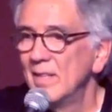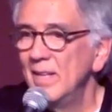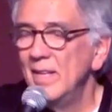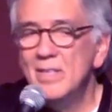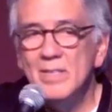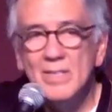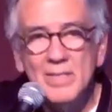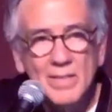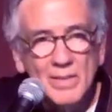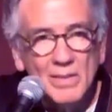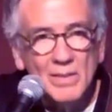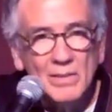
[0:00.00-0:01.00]
he
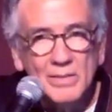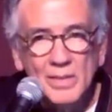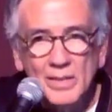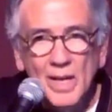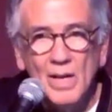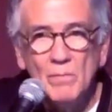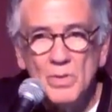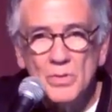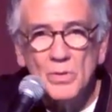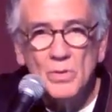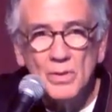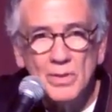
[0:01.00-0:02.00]
still did not
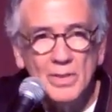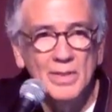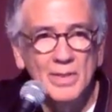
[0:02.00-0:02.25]
resort